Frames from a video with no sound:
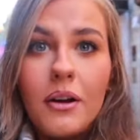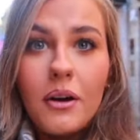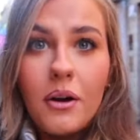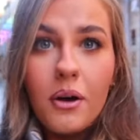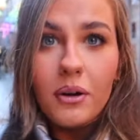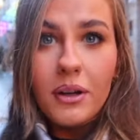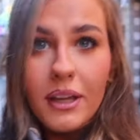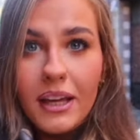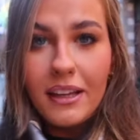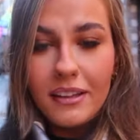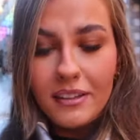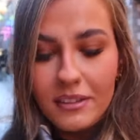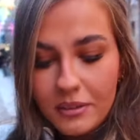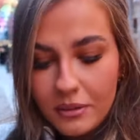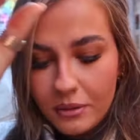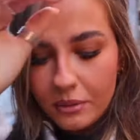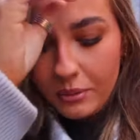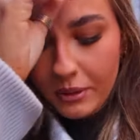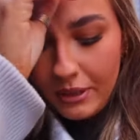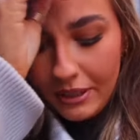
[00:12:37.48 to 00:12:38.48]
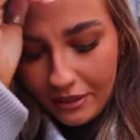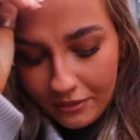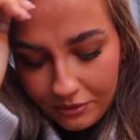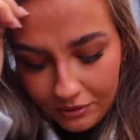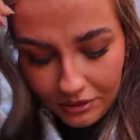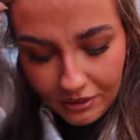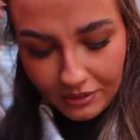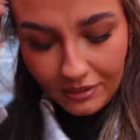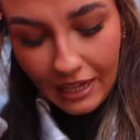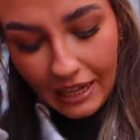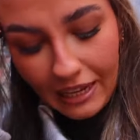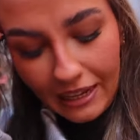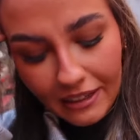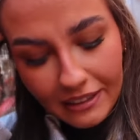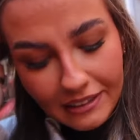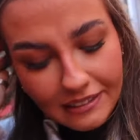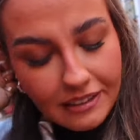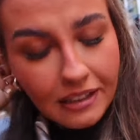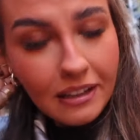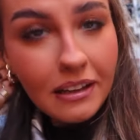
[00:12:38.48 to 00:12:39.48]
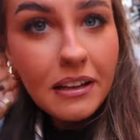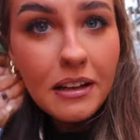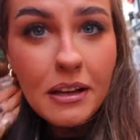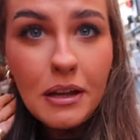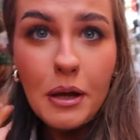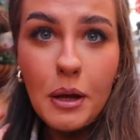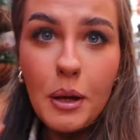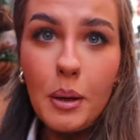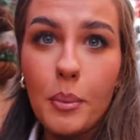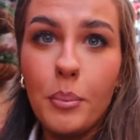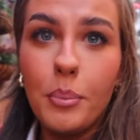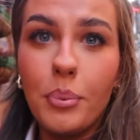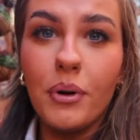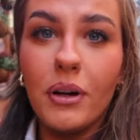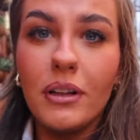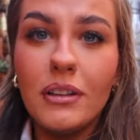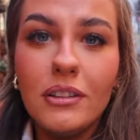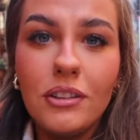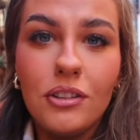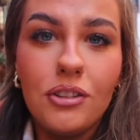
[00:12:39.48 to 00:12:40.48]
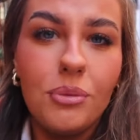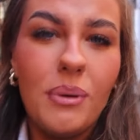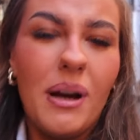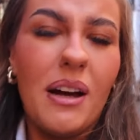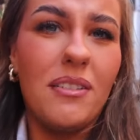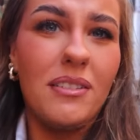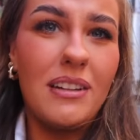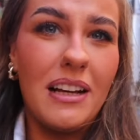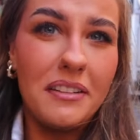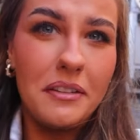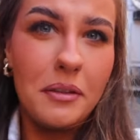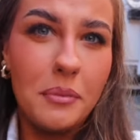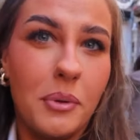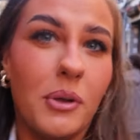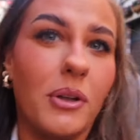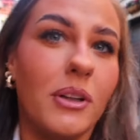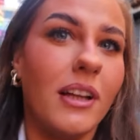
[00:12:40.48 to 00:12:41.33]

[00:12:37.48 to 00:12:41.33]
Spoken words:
Okay, so we have just had brunch. Well, it was actually more